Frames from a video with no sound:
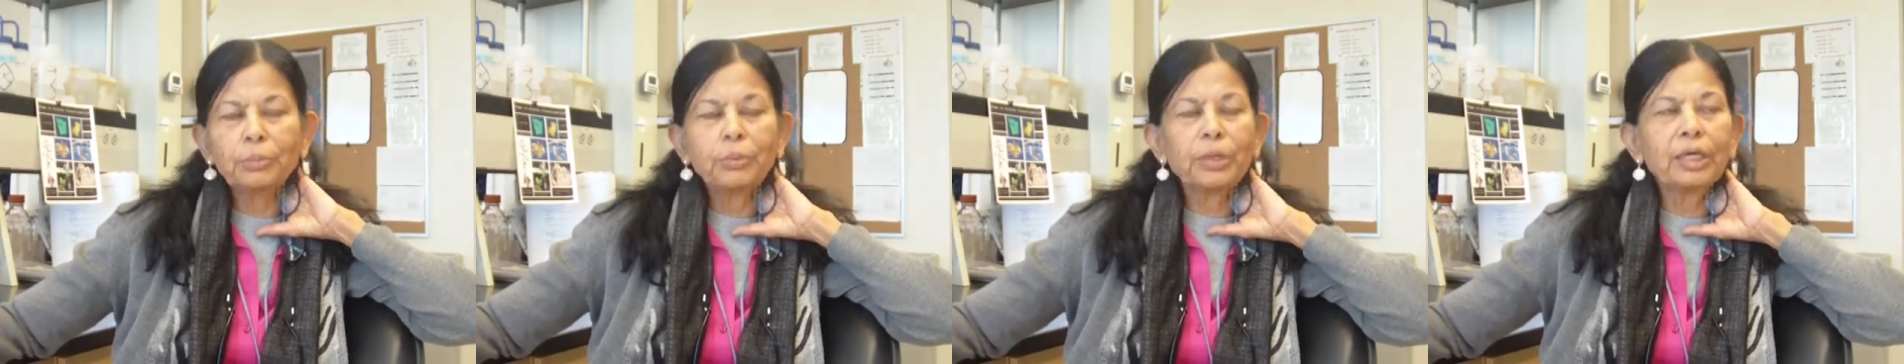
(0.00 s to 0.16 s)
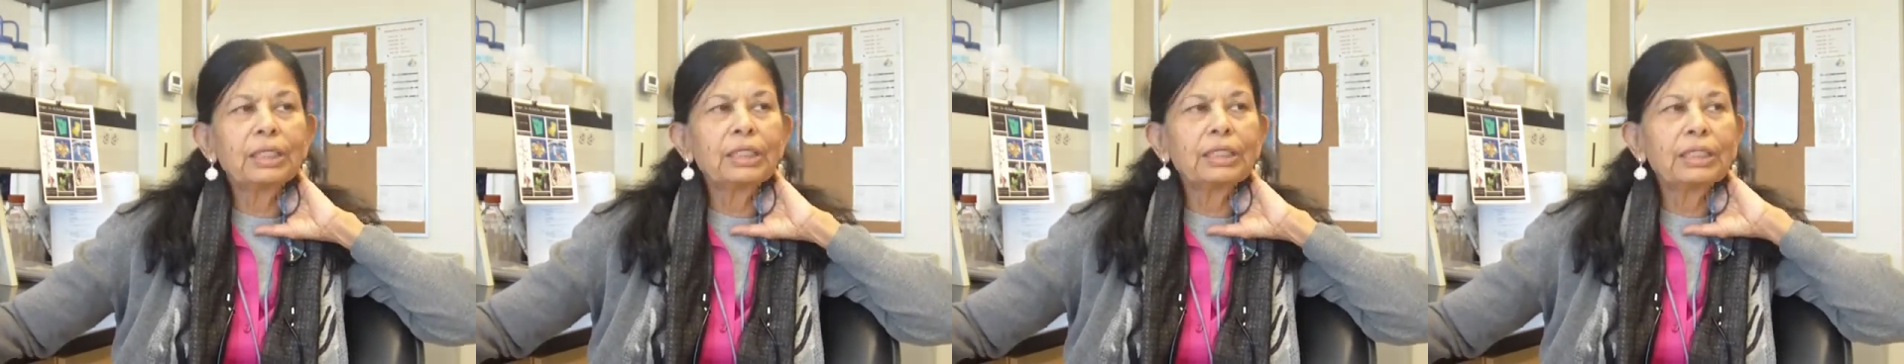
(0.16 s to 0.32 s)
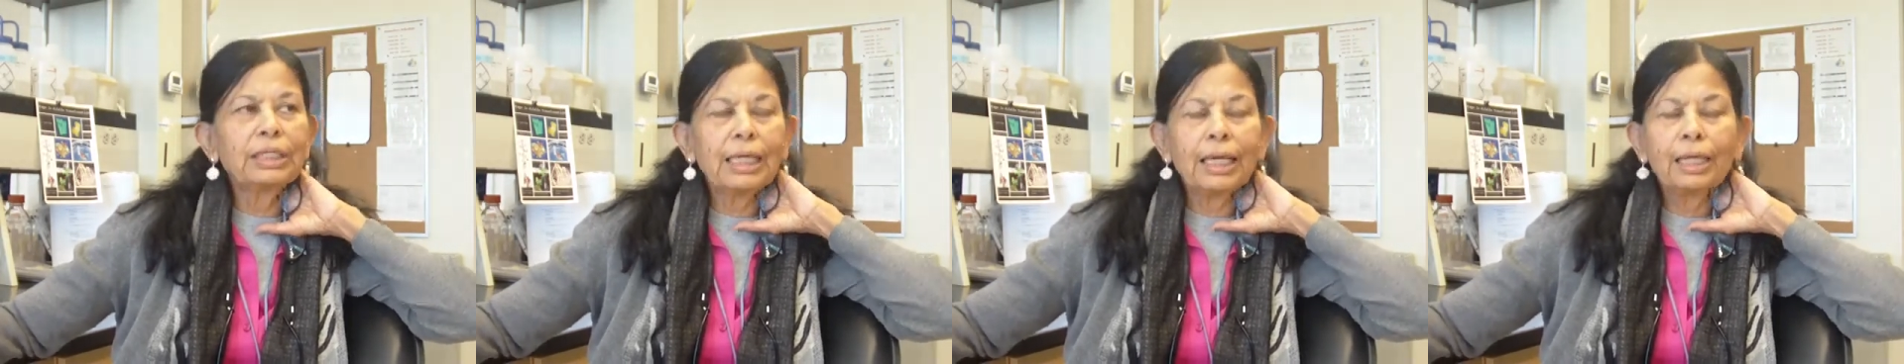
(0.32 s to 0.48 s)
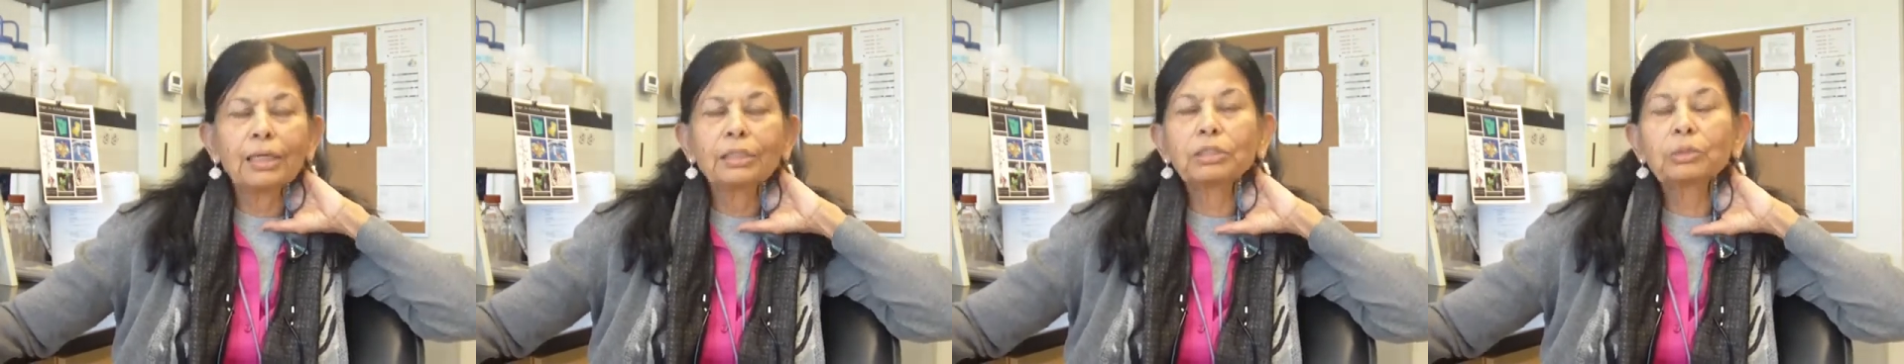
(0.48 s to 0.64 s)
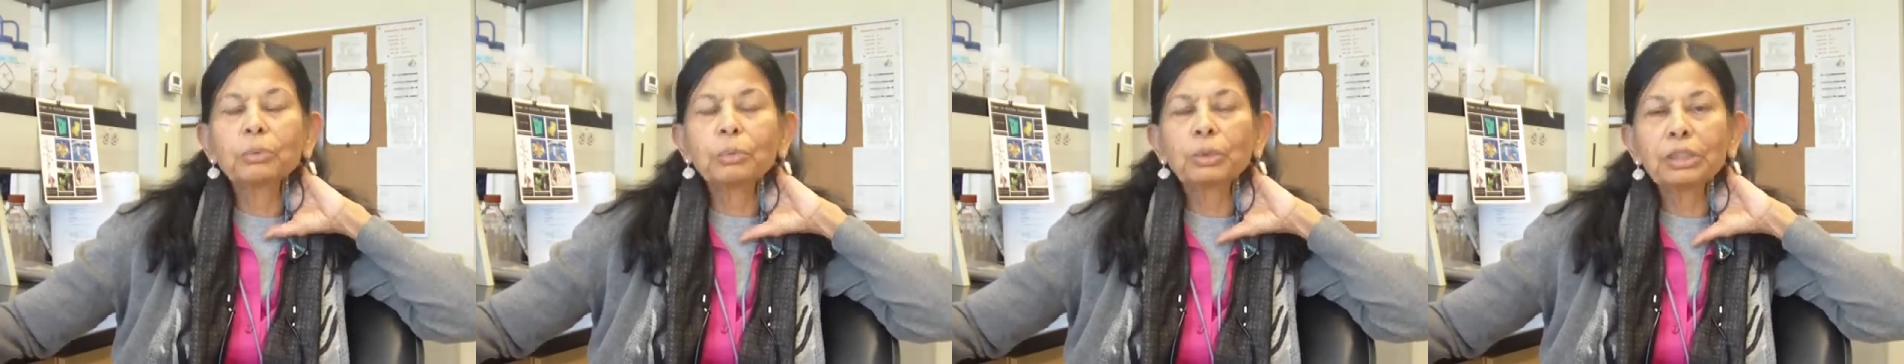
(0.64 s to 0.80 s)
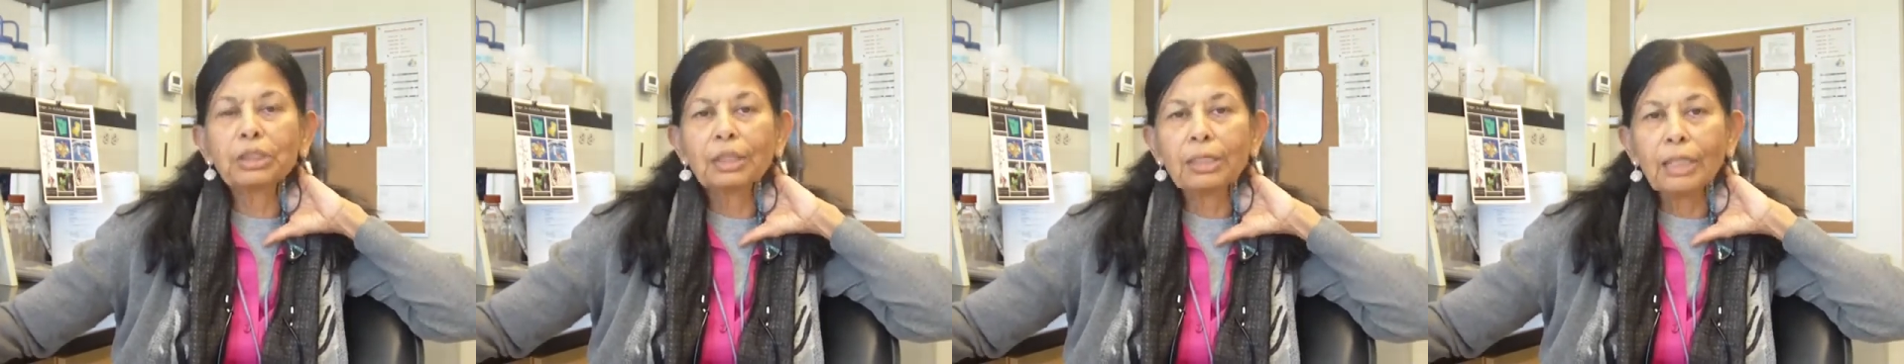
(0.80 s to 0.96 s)
where he
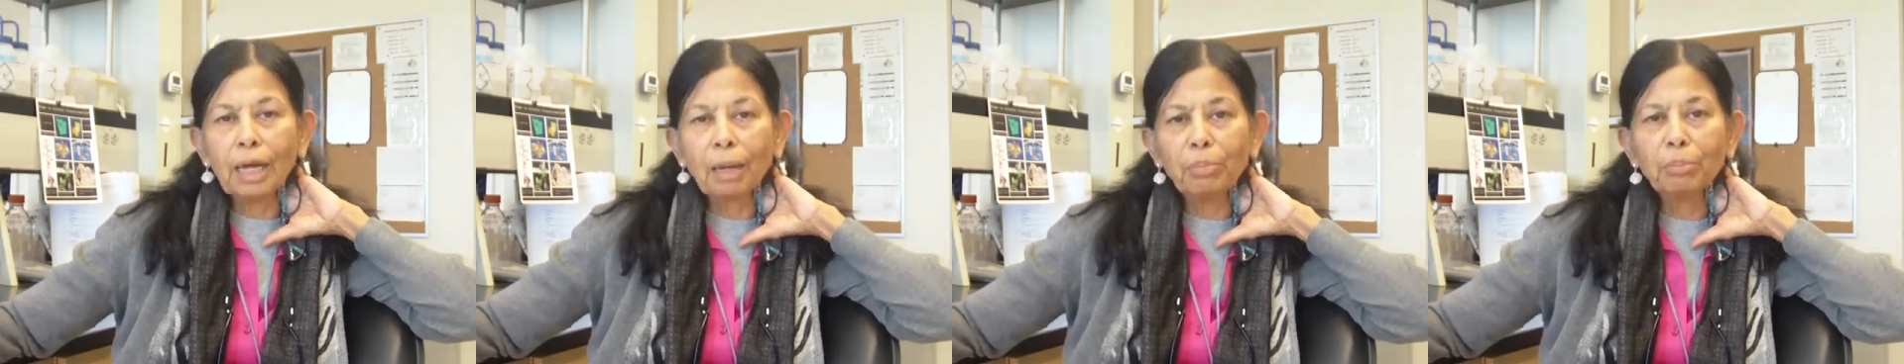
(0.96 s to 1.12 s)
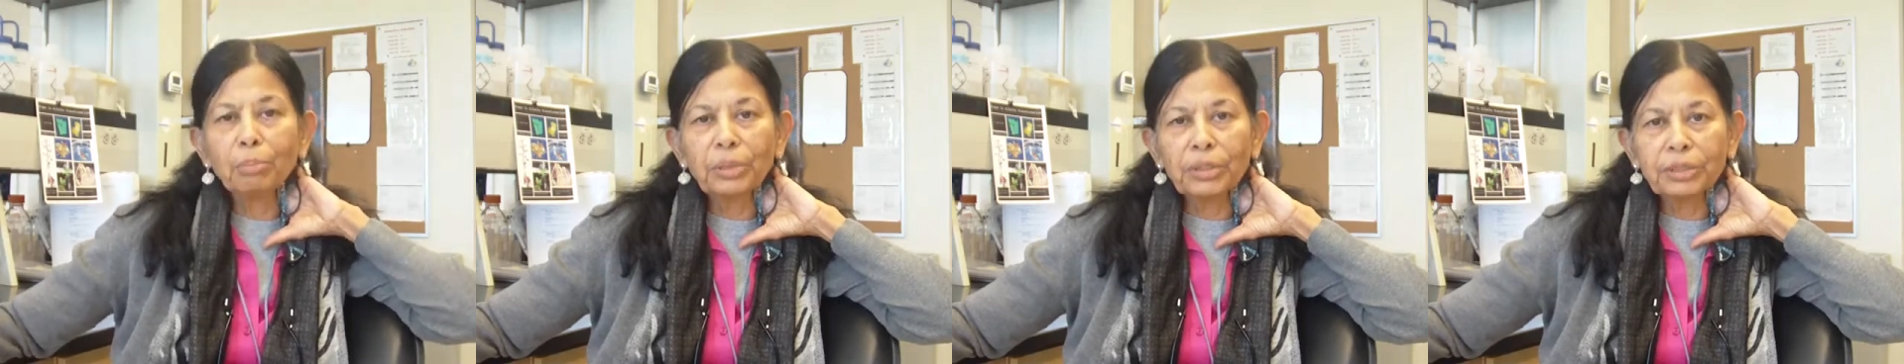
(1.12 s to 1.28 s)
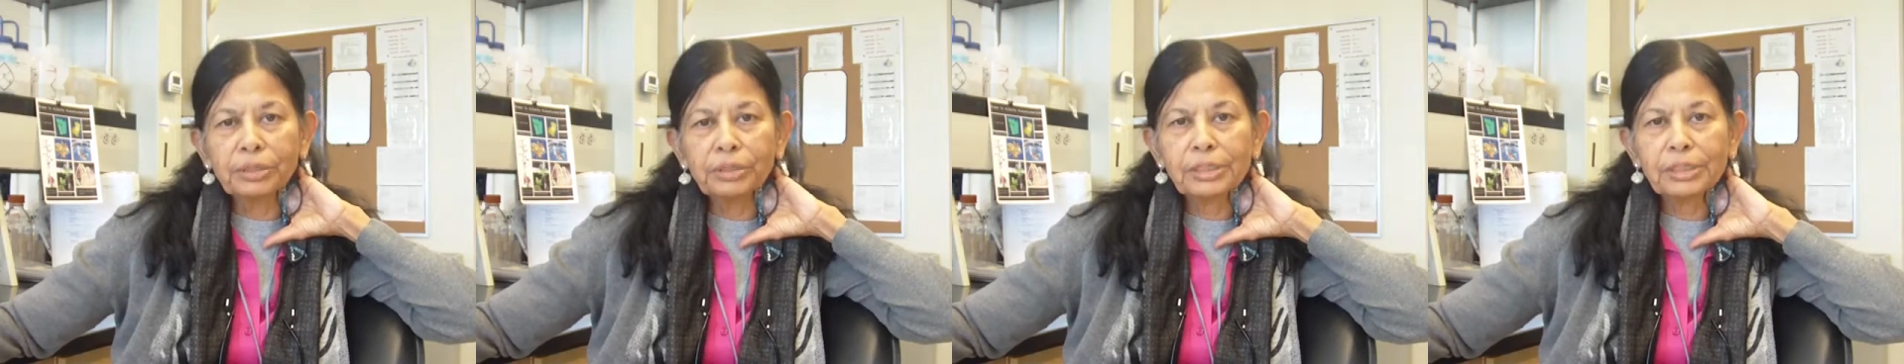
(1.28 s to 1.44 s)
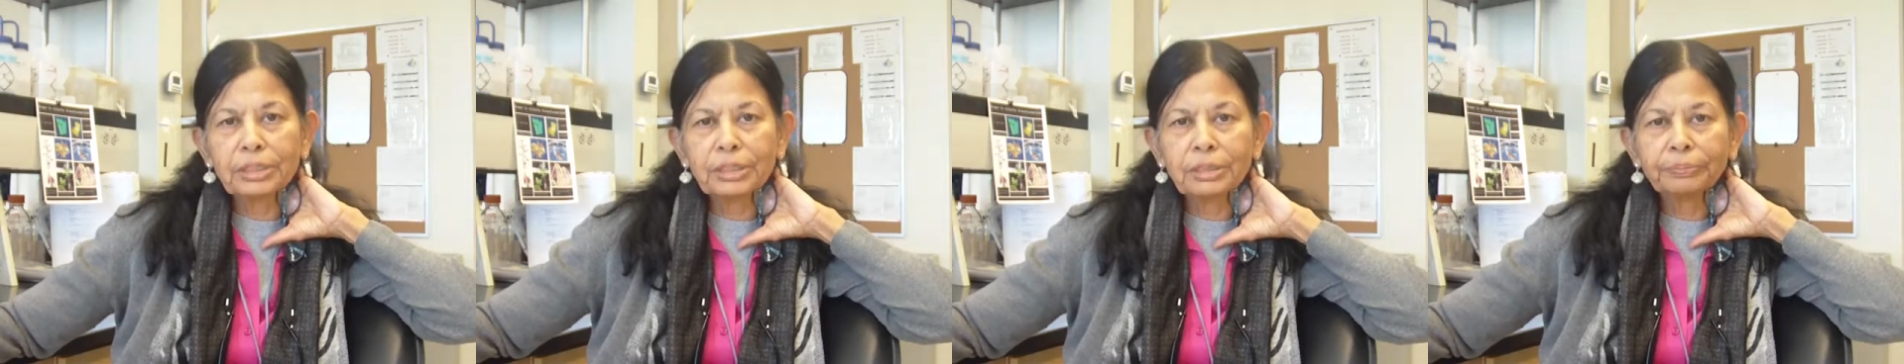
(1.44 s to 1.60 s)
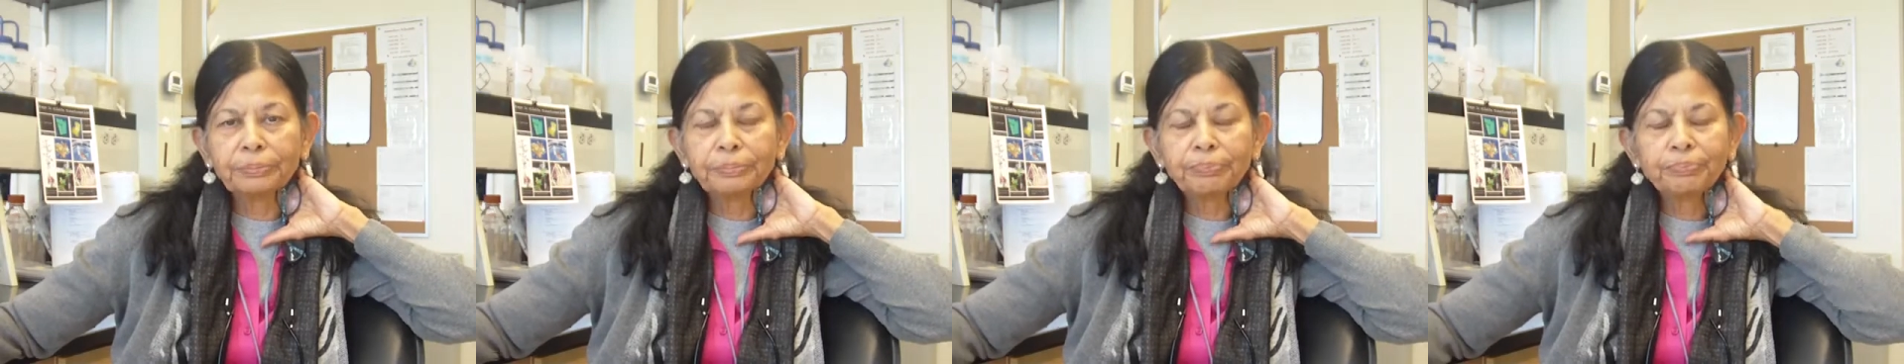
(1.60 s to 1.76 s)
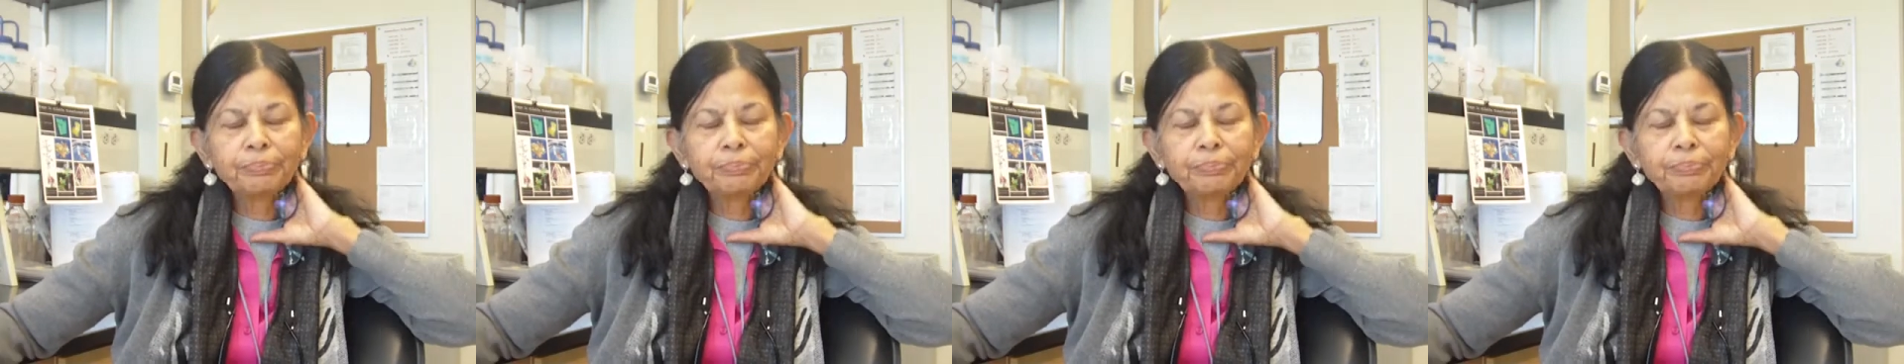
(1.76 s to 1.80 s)
dealt with numbers.